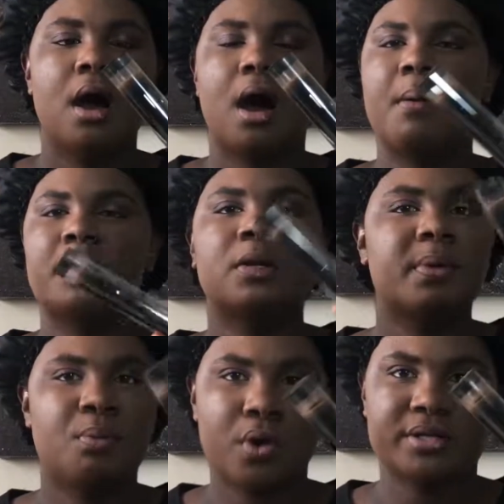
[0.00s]
a little
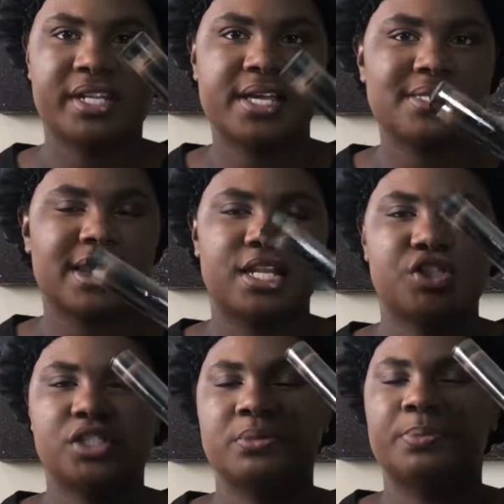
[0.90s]
bit more dense, and it
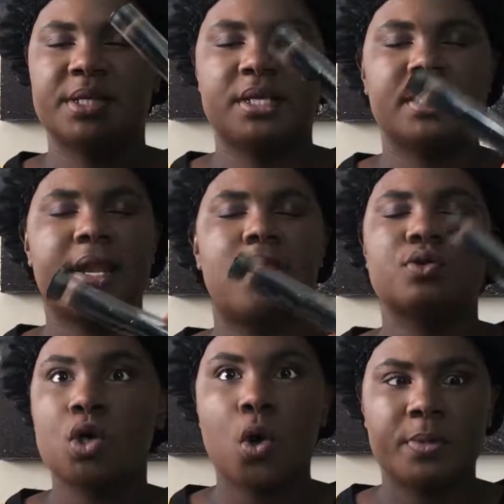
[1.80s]
just blended it
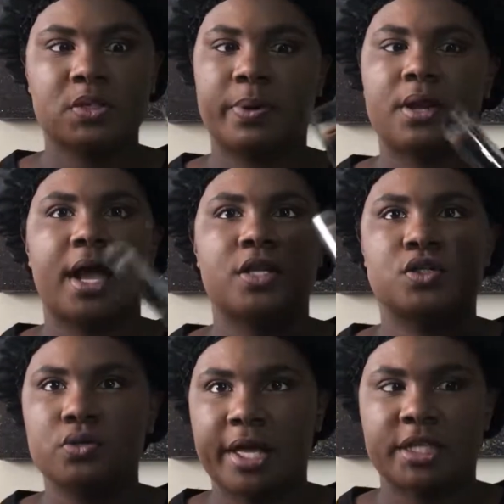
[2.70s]
out so much better. I
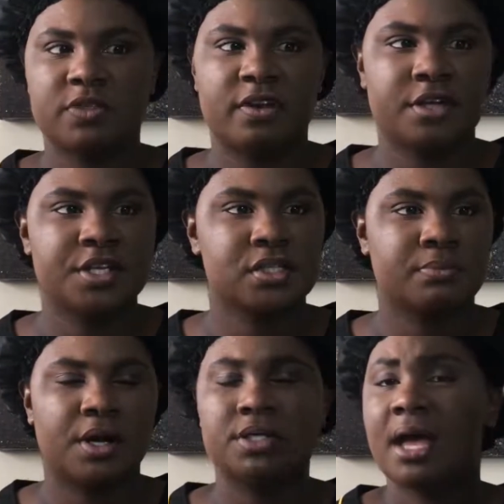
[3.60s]
do like this foundation
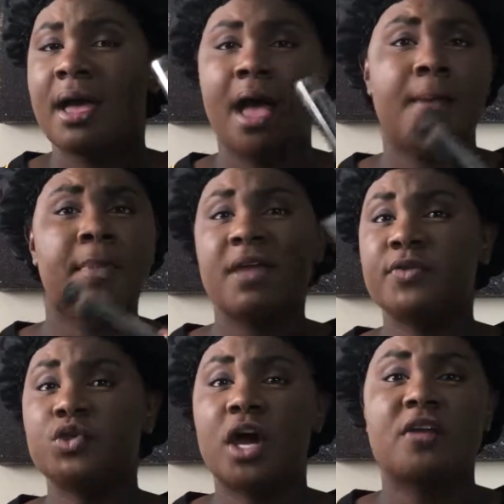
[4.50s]
brush. I may
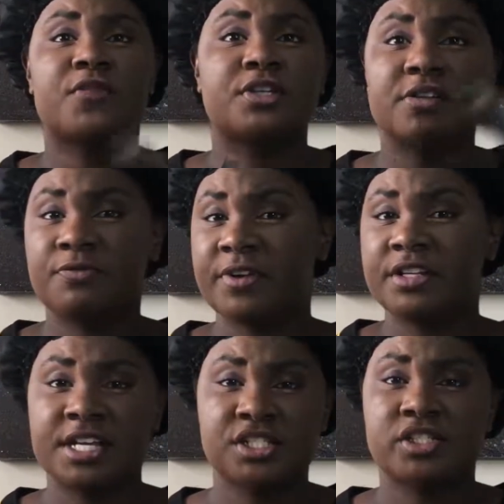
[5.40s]
even try it for different
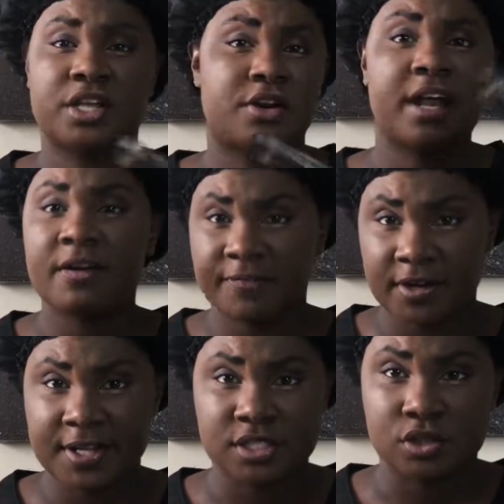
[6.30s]
foundations that are not
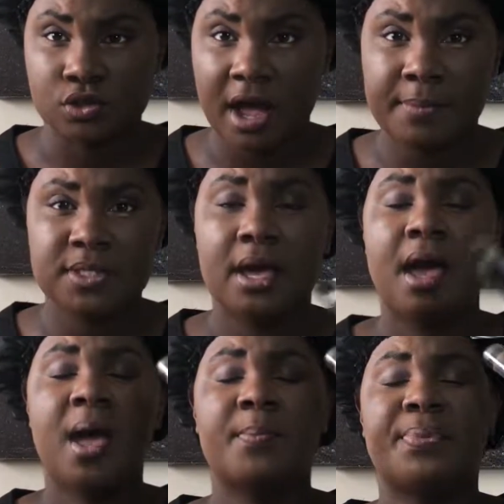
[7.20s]
foundation drops,
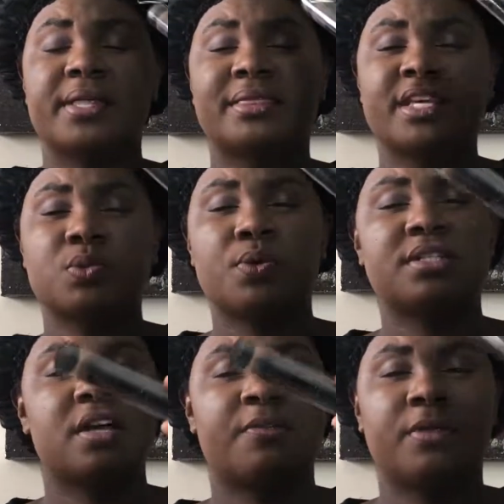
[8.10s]
but this
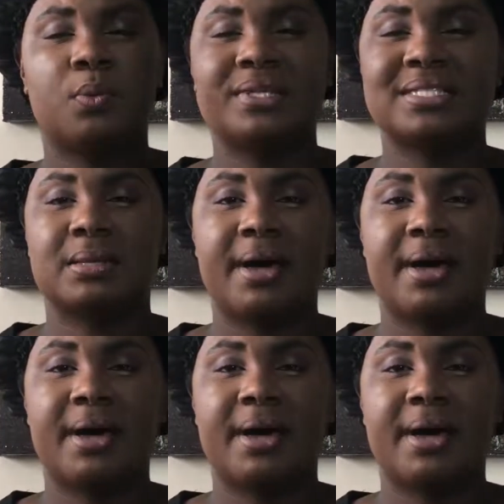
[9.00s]
one definitely wins the